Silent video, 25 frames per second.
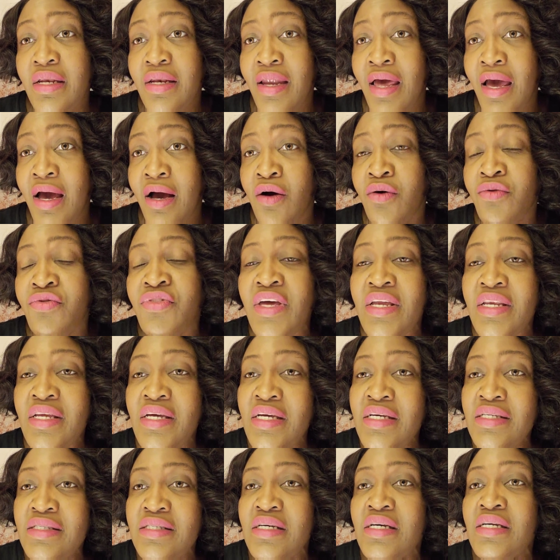now, that
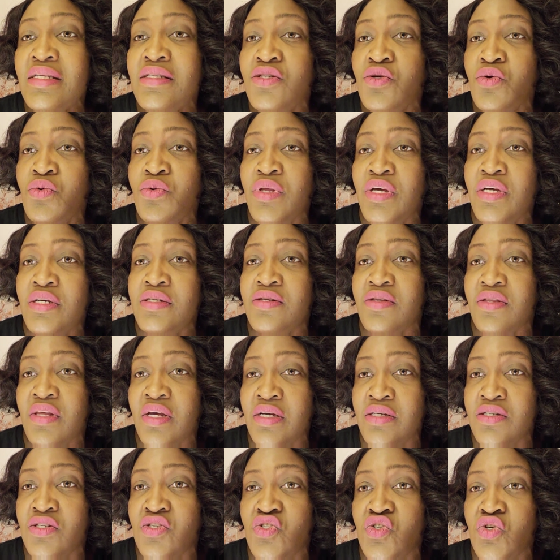he did do these
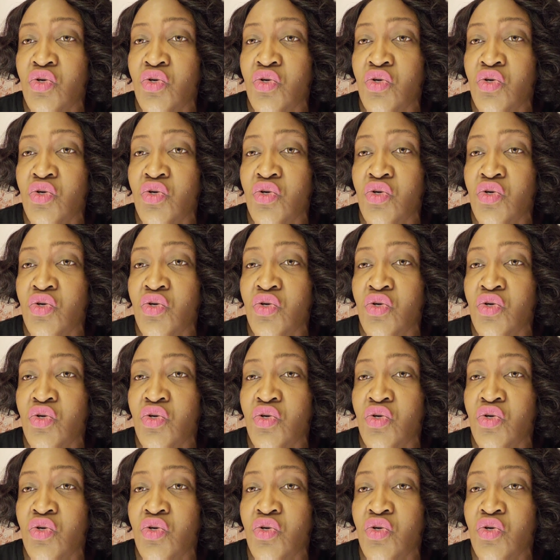things